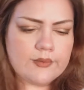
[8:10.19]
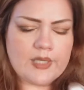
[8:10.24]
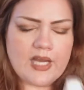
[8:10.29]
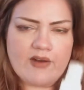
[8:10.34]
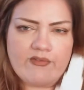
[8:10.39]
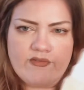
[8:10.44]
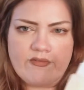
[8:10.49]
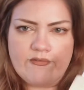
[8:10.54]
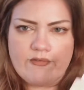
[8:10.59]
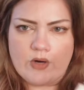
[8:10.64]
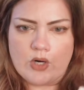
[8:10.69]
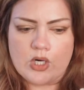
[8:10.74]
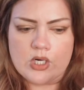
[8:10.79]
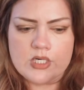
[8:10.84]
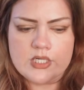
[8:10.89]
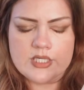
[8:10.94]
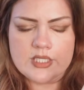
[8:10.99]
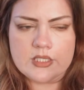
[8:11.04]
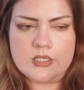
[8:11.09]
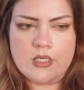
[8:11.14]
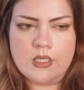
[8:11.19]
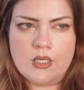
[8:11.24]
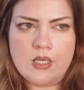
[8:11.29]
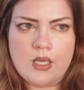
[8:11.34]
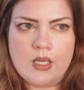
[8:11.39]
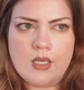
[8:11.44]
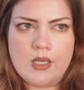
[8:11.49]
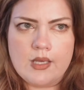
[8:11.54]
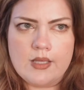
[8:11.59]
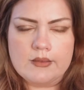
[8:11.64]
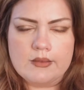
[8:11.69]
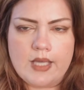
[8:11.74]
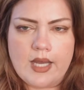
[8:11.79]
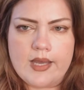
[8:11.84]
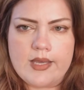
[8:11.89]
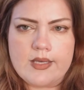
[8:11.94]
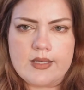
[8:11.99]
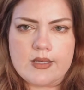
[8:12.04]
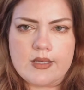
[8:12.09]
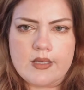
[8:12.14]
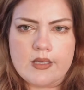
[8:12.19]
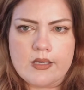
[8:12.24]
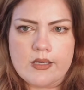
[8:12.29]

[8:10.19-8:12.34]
at first, like